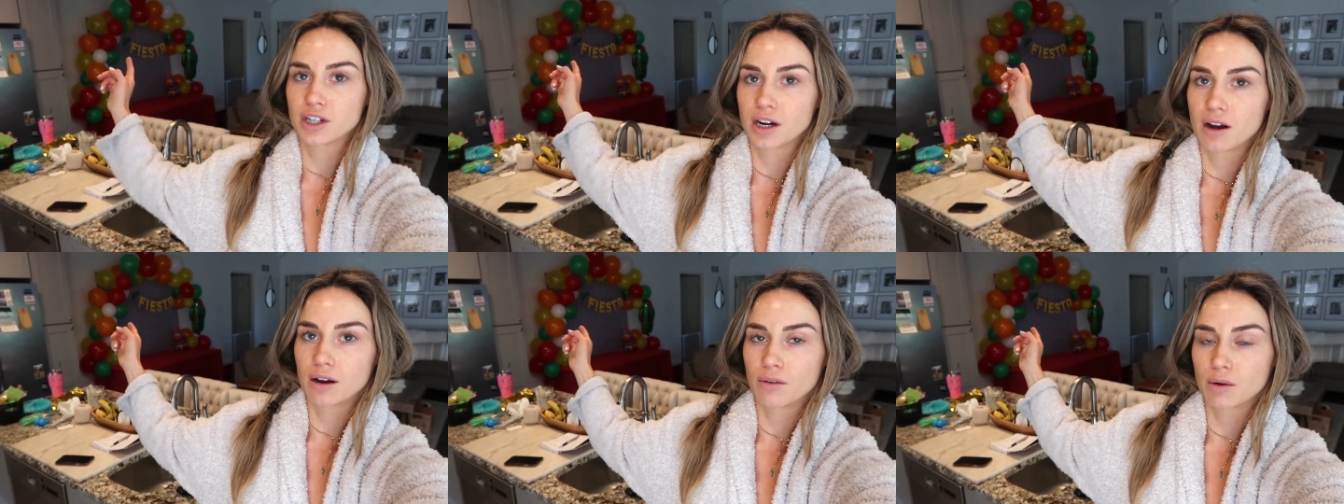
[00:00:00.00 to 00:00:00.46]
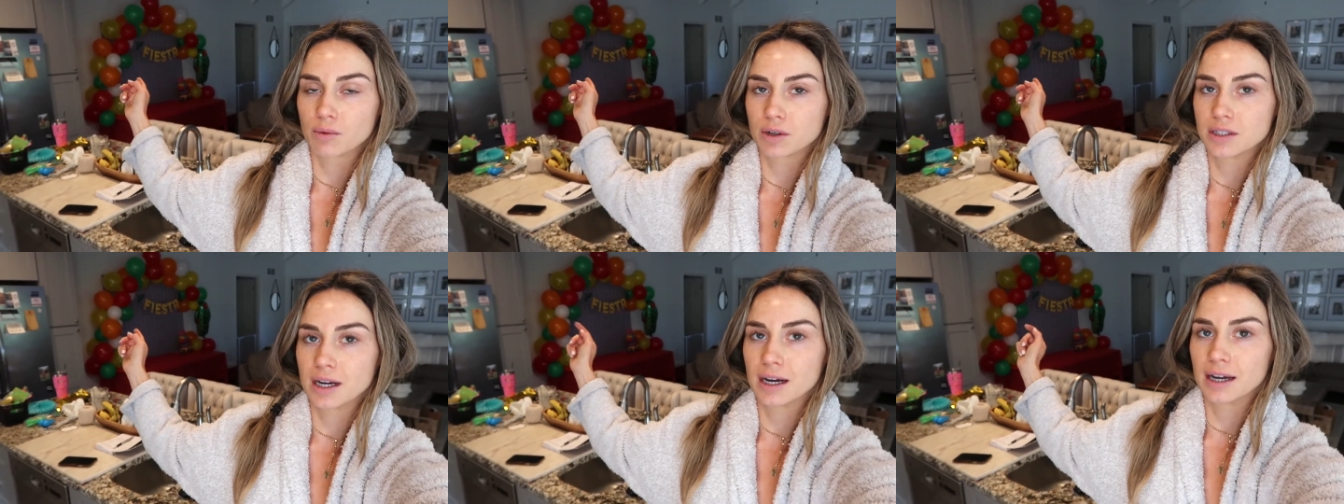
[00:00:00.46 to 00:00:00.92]
I hung one more
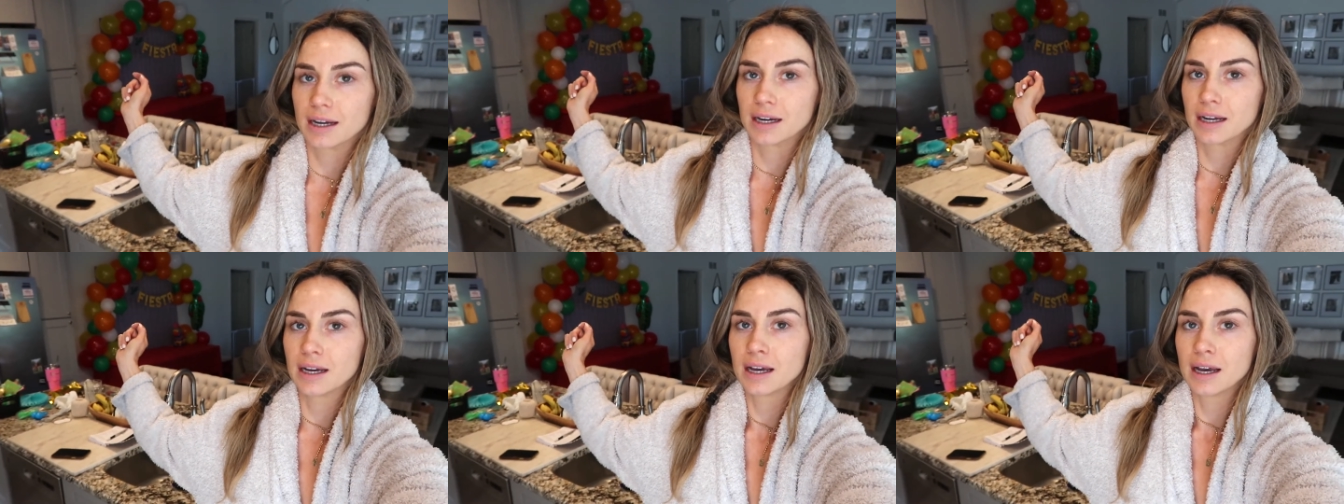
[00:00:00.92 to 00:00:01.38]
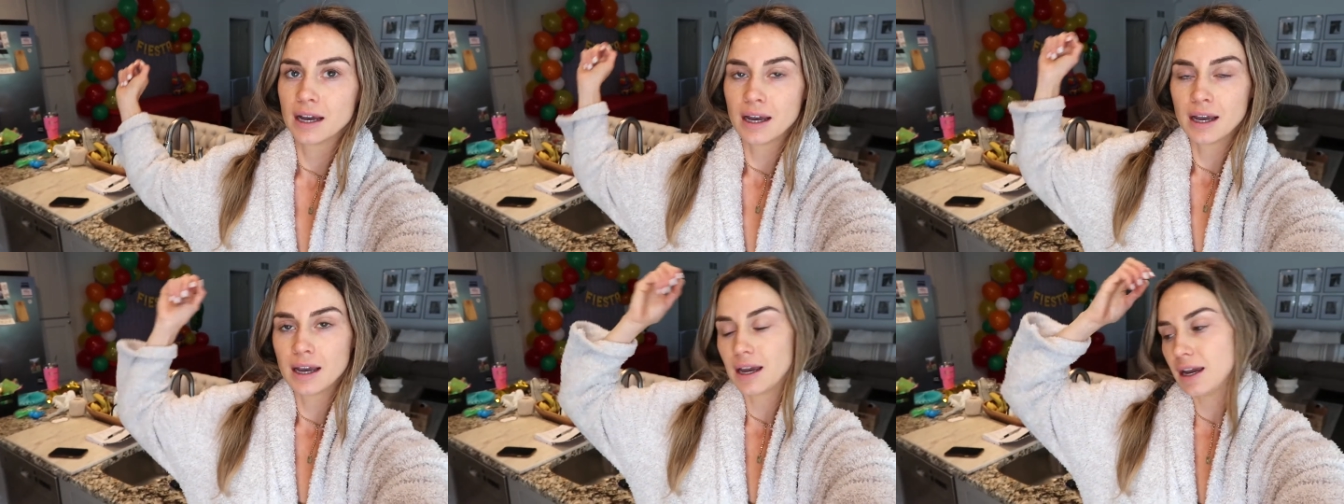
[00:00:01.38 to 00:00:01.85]
sign
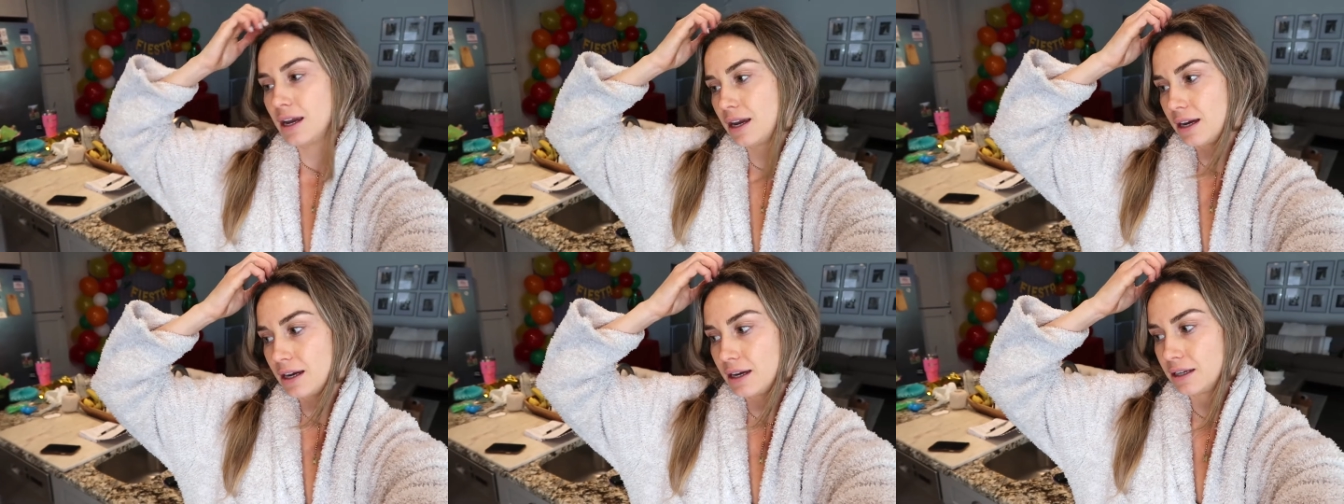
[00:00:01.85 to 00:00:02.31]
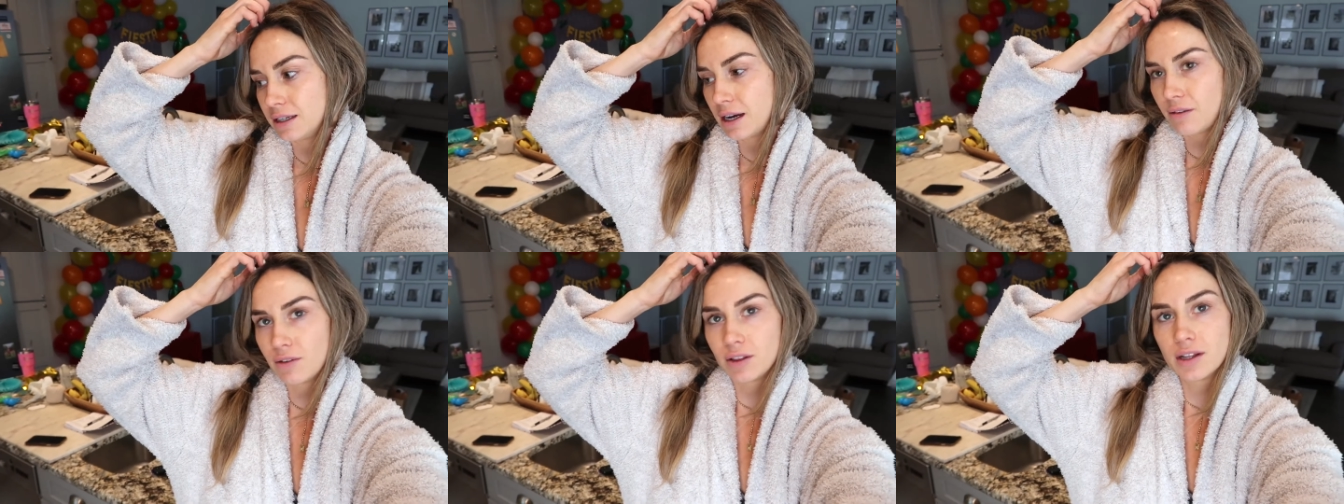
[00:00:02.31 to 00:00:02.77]
and I
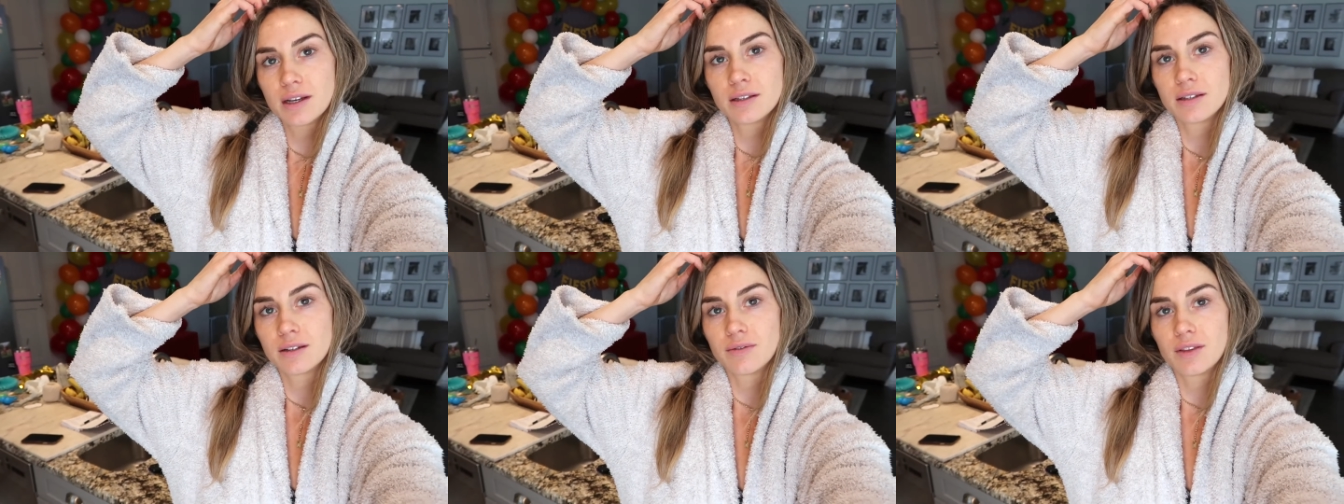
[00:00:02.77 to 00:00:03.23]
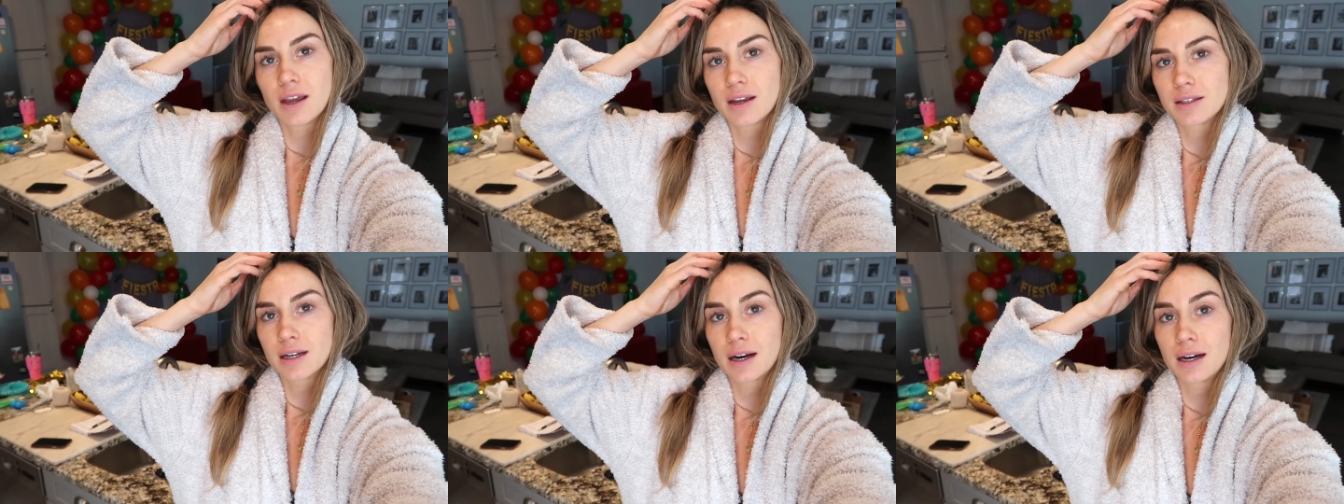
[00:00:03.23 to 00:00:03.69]
have a list of
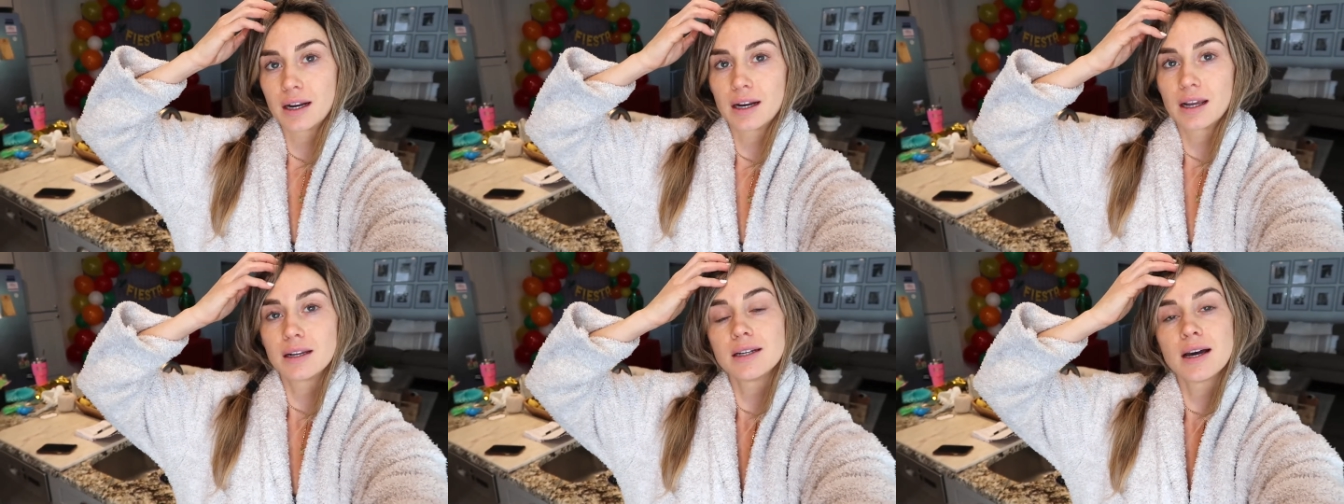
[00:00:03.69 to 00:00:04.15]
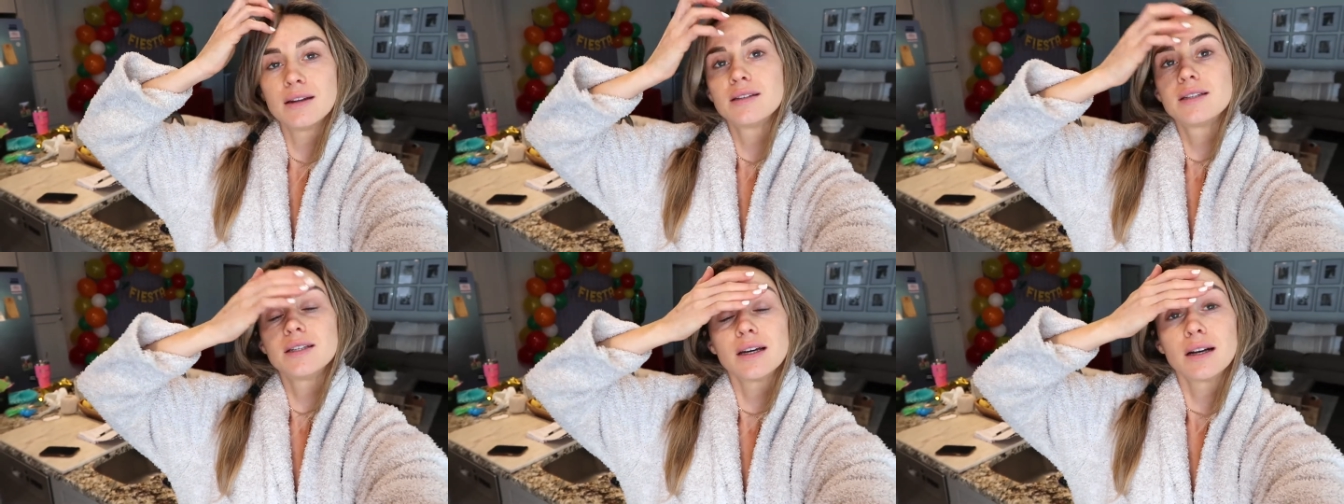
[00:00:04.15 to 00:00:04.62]
things that I need to get done
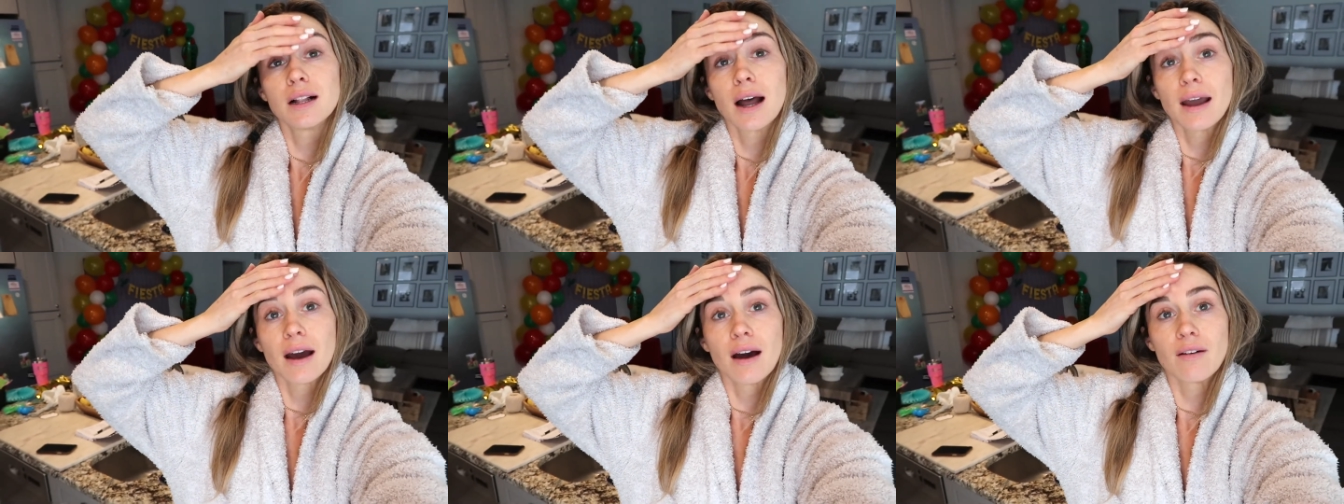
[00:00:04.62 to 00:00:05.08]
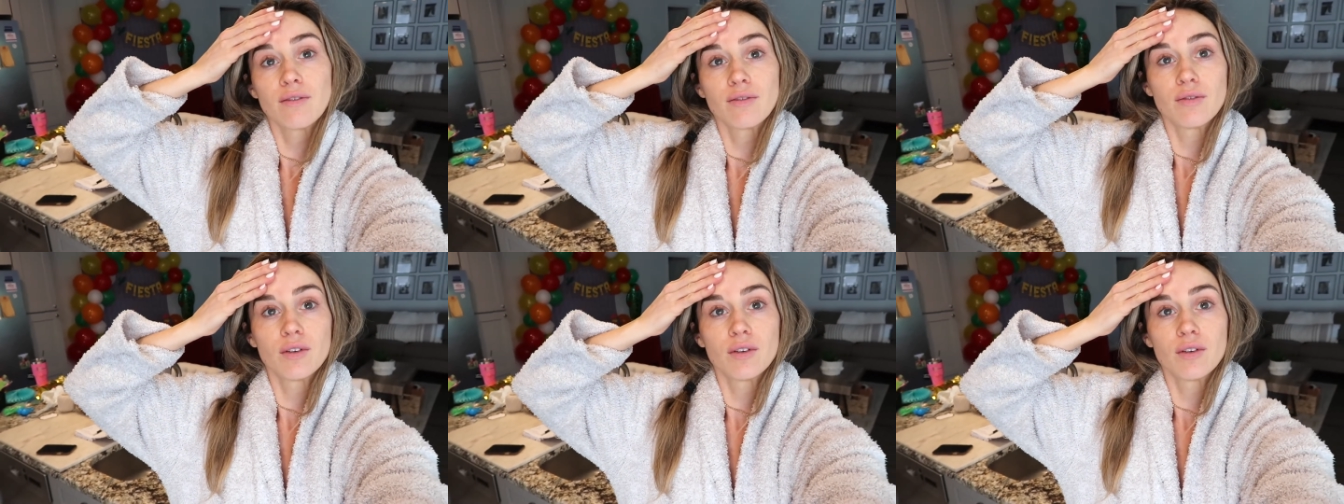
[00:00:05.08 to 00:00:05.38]
still. I have